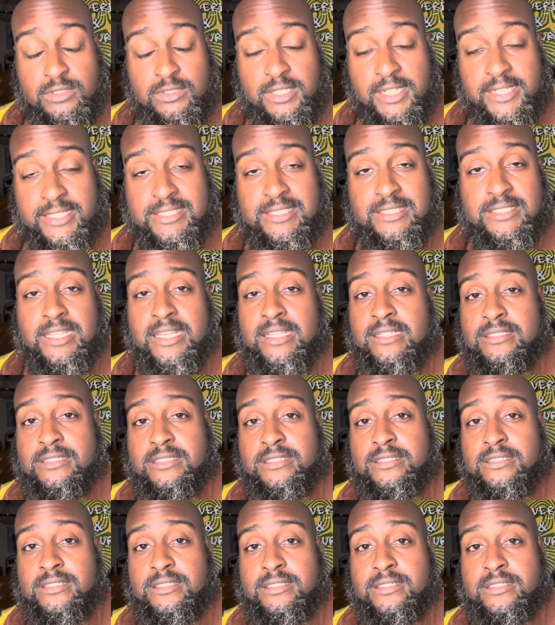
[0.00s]

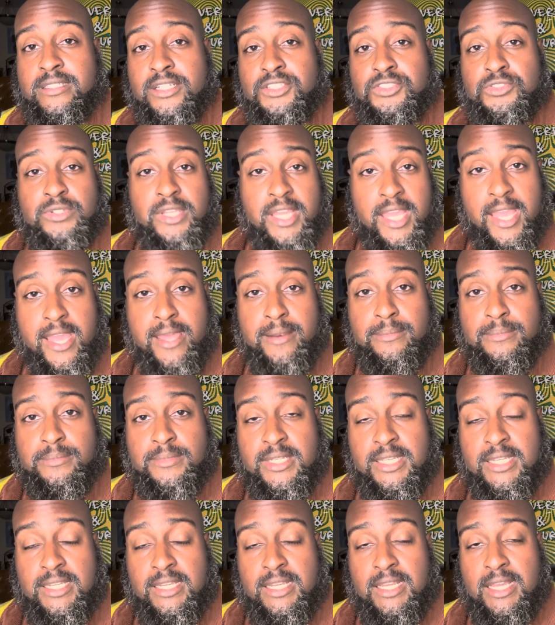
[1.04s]
extent that you can.
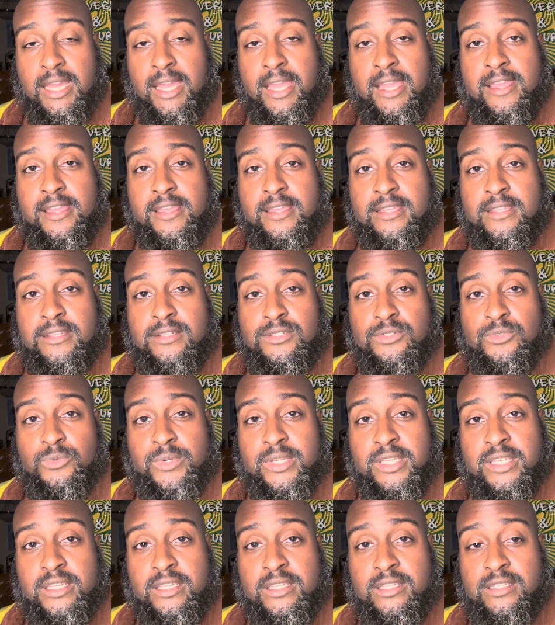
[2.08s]
And
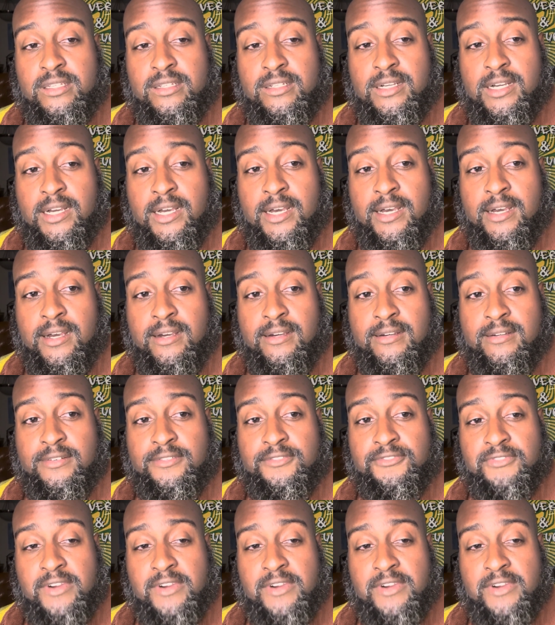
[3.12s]
I